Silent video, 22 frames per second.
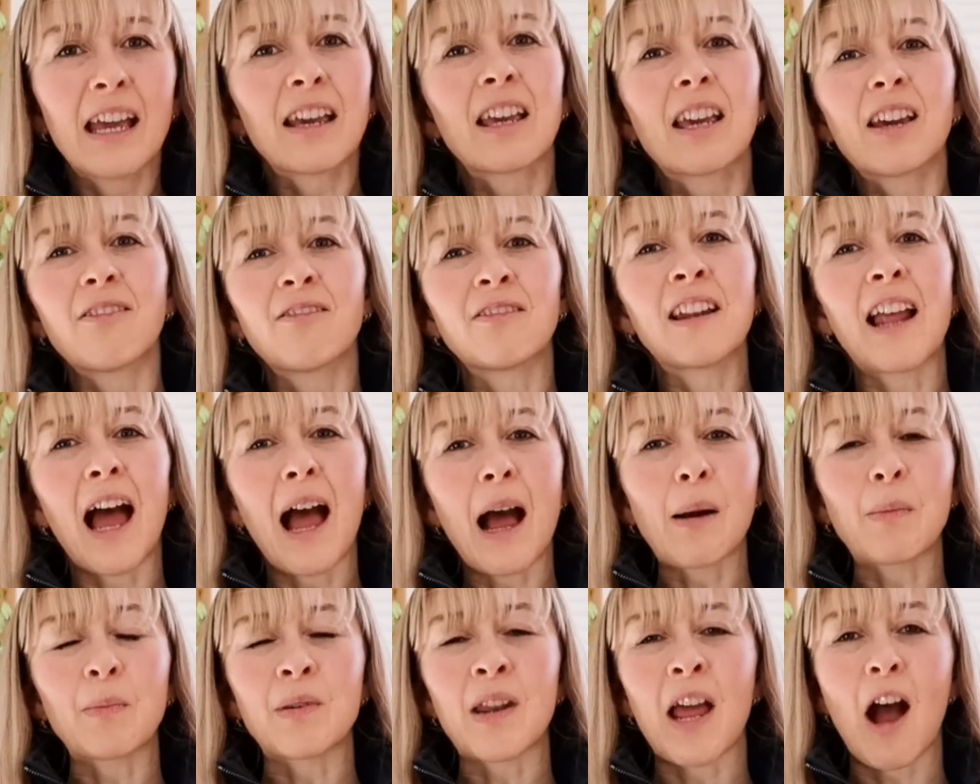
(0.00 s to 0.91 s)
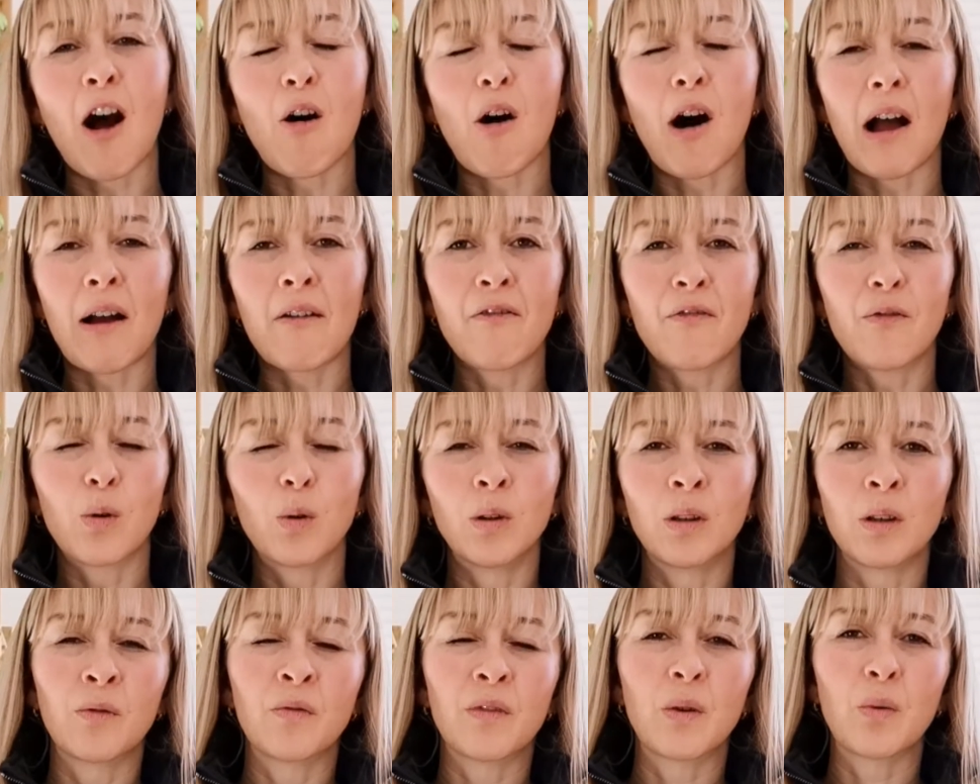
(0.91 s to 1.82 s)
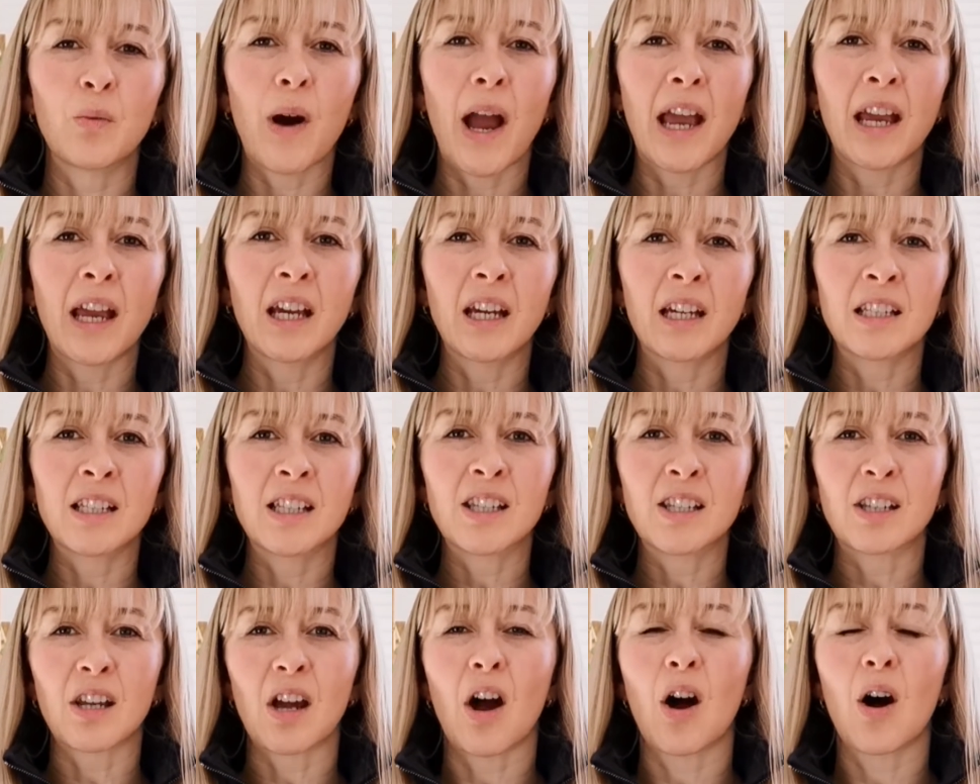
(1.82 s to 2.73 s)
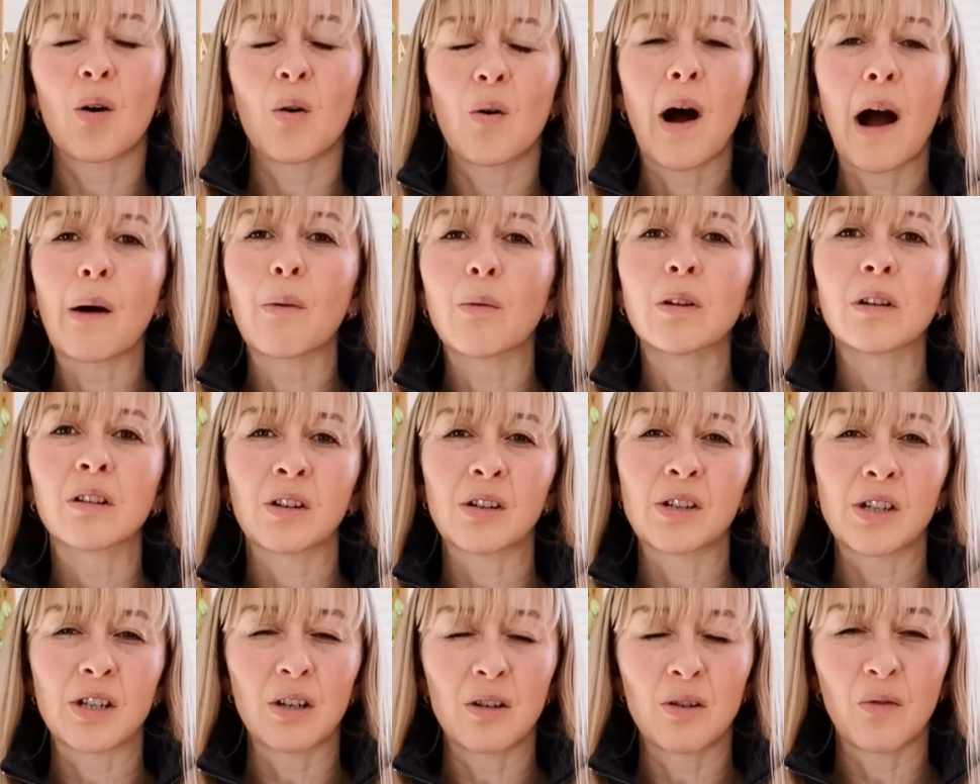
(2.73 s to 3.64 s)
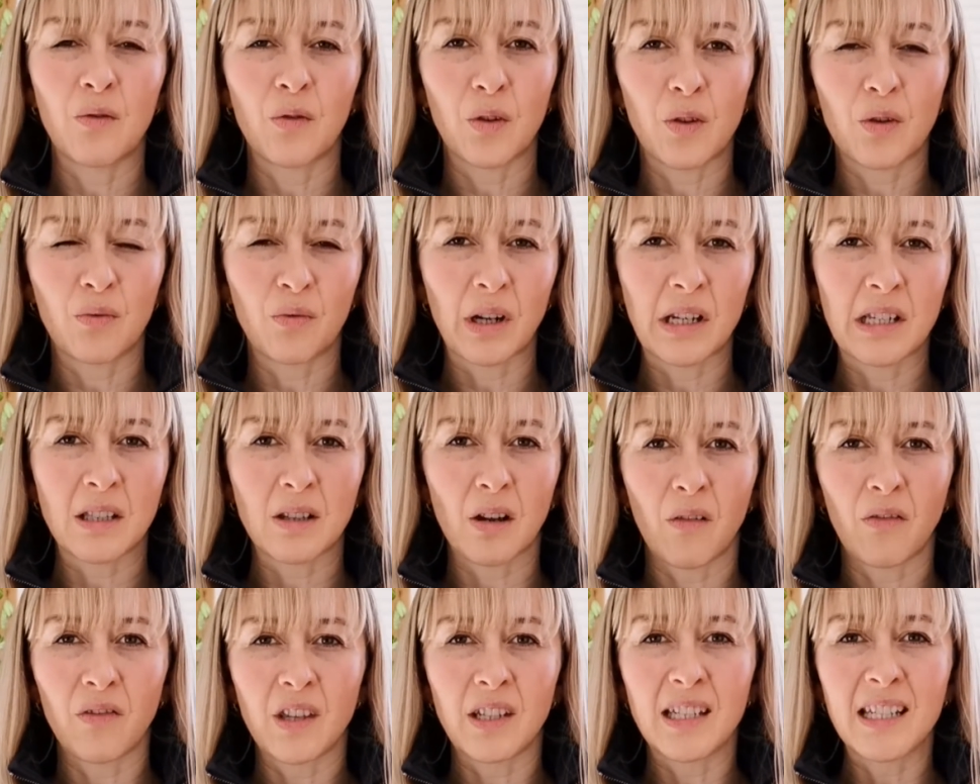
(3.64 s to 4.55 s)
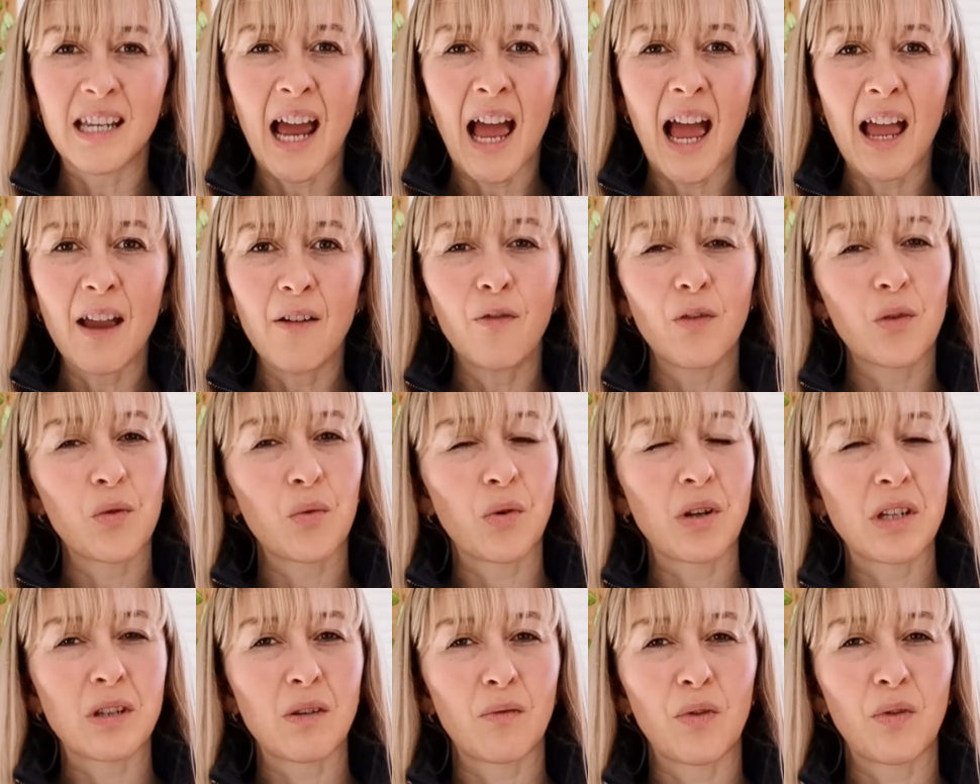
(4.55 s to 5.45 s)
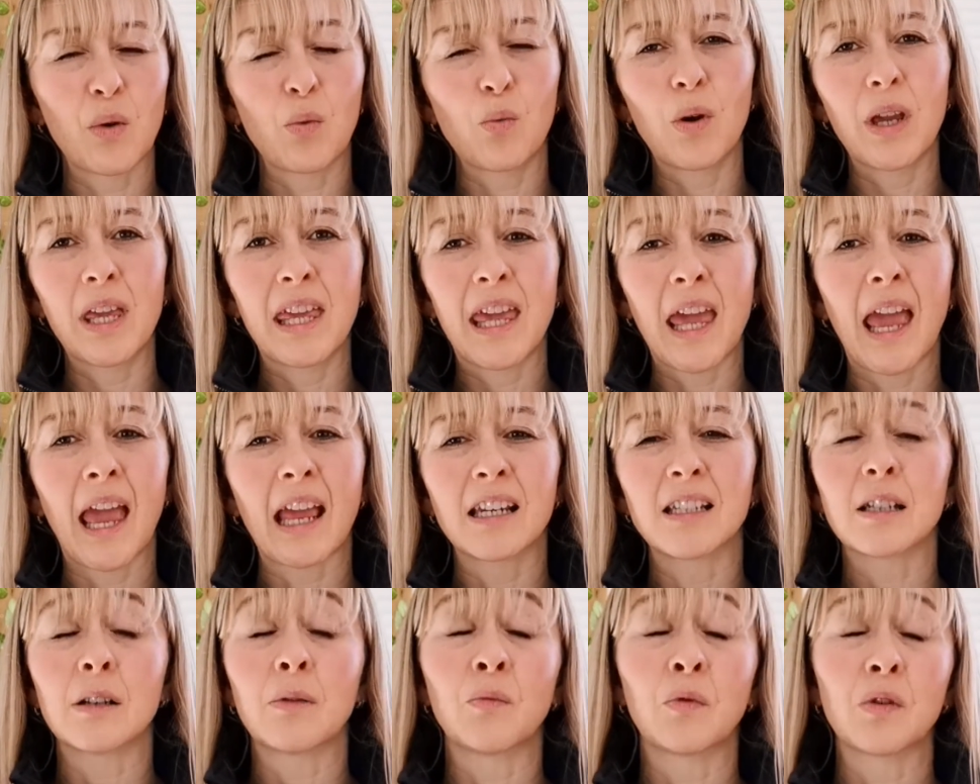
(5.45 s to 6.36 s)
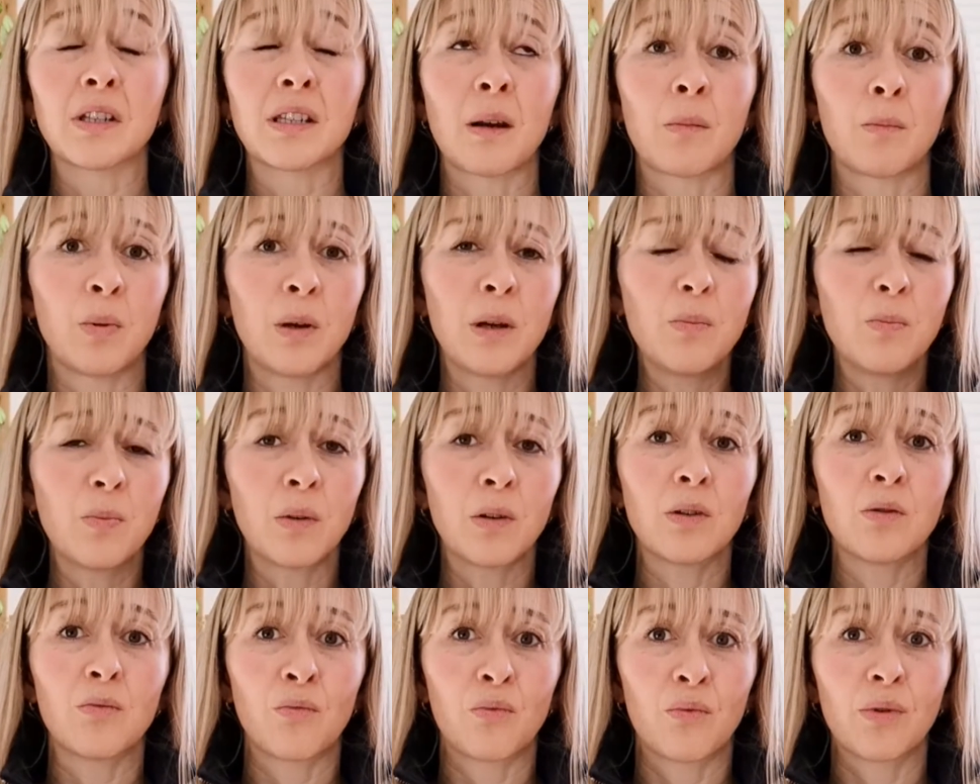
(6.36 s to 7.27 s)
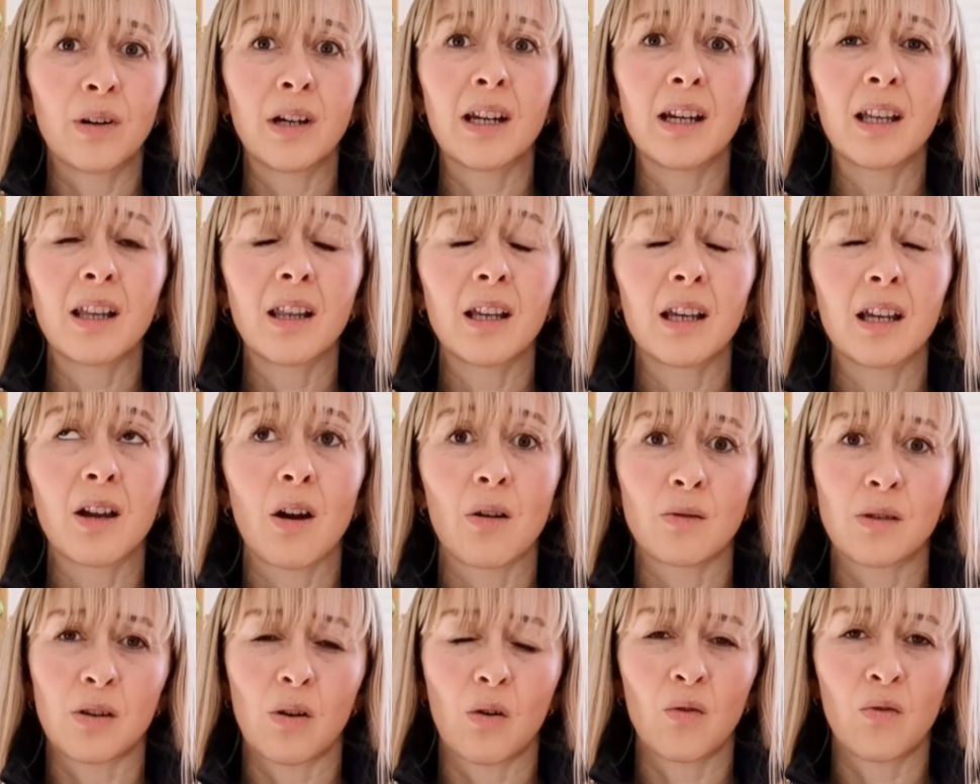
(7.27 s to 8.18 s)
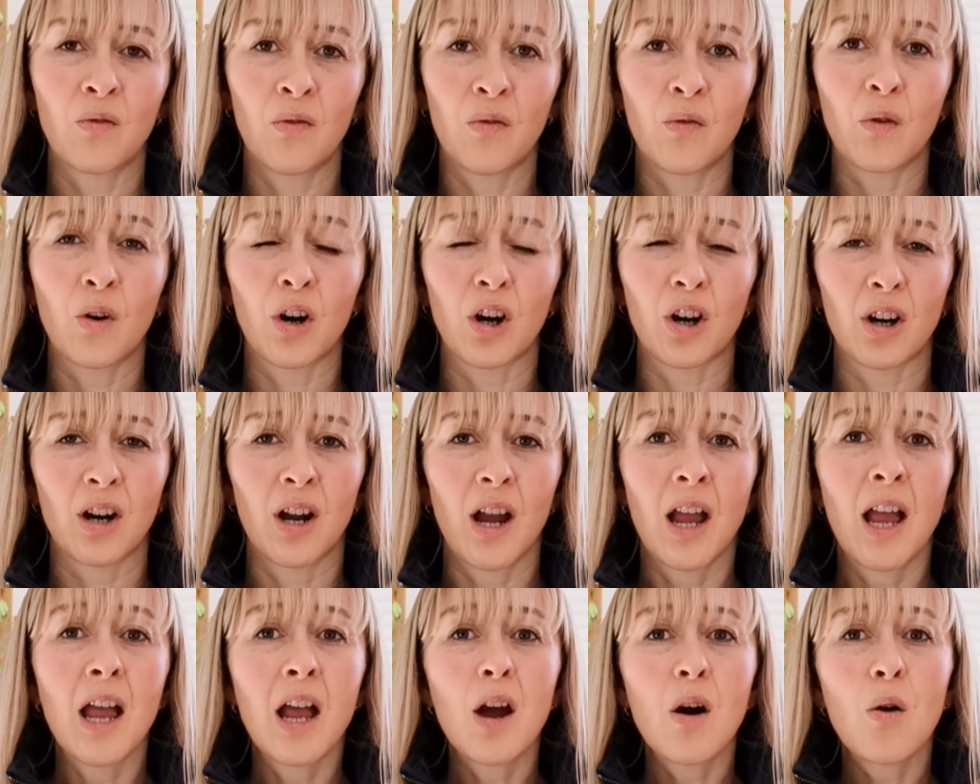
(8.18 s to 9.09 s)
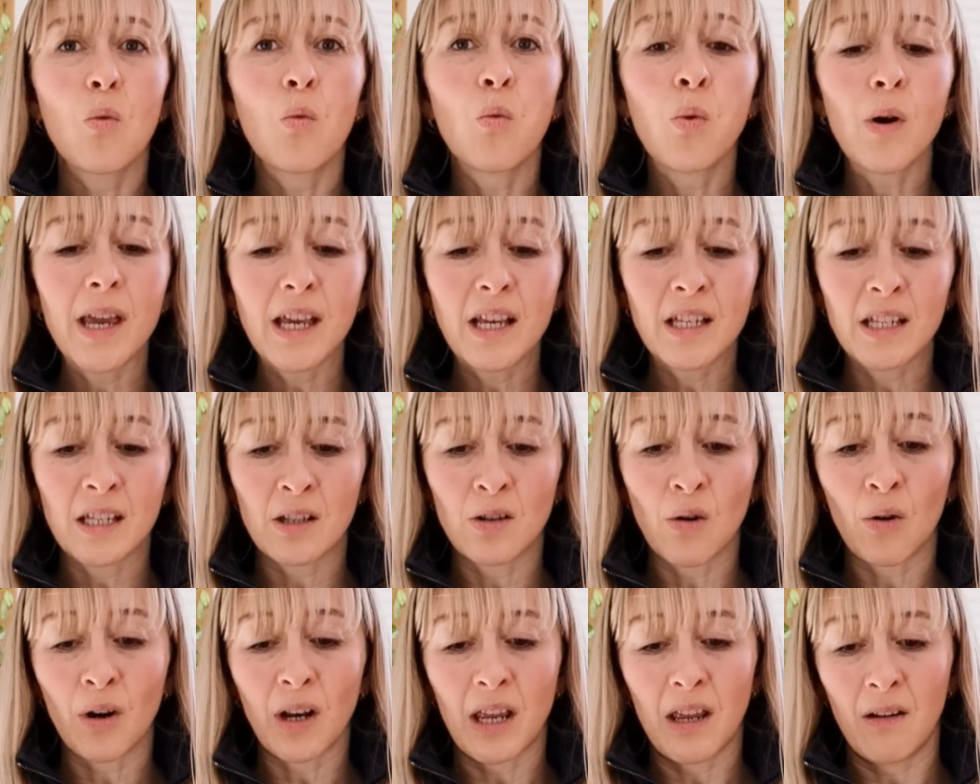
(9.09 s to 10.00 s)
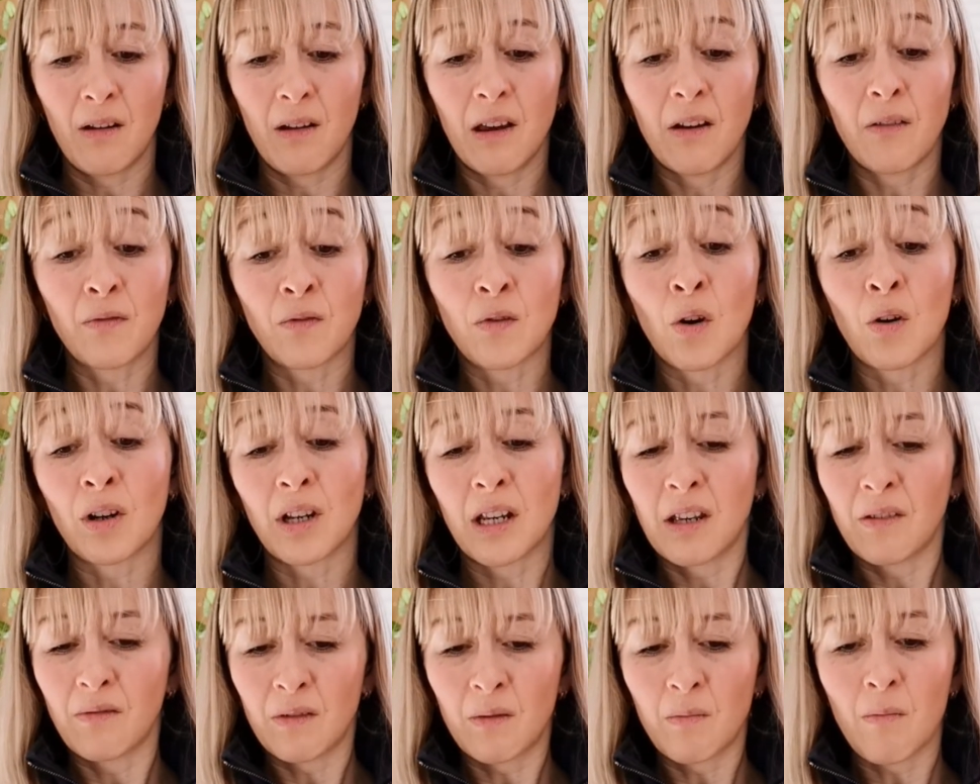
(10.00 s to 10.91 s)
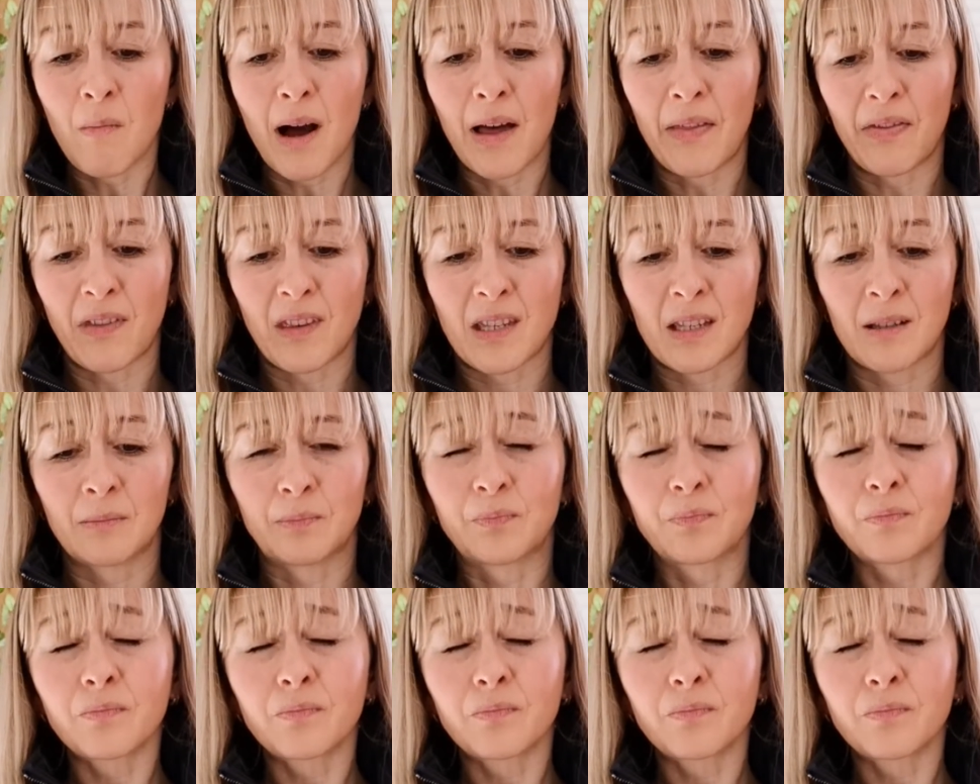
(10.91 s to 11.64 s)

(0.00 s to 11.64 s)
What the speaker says: given up, now I've fallen off the wagon, so I will continue for the rest of the day, for the rest of the weekend. And for some people it really goes on for weeks, if not even months.